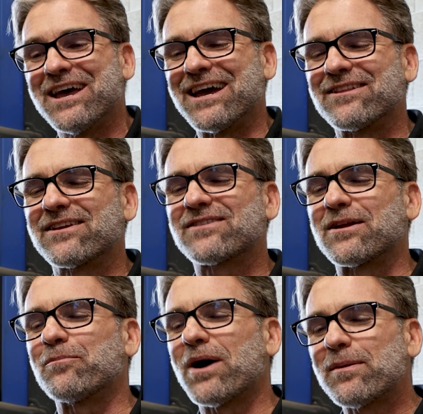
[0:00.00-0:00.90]
And they said
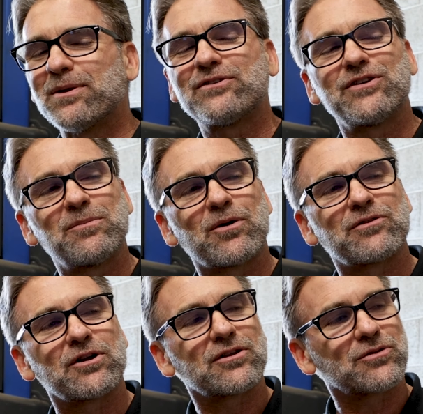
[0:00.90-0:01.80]
it might be cheaper if
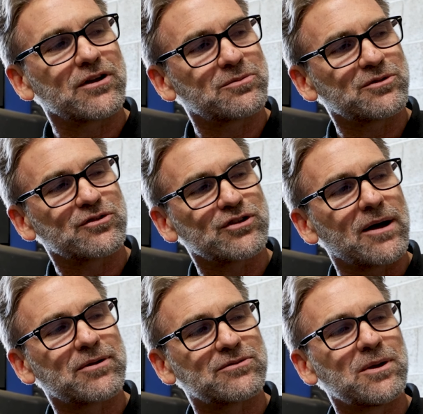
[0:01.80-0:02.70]
you go to the transmission
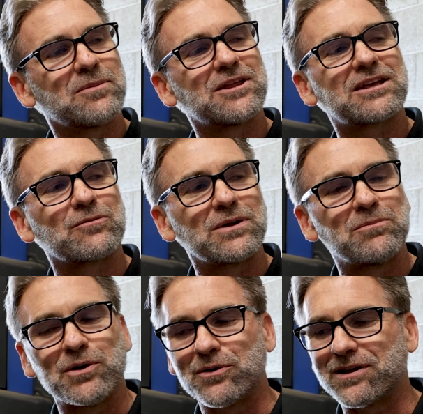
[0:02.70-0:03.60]
shop because maybe they can
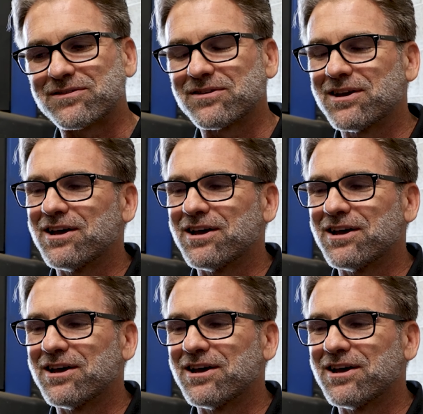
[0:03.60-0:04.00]
rebuild it.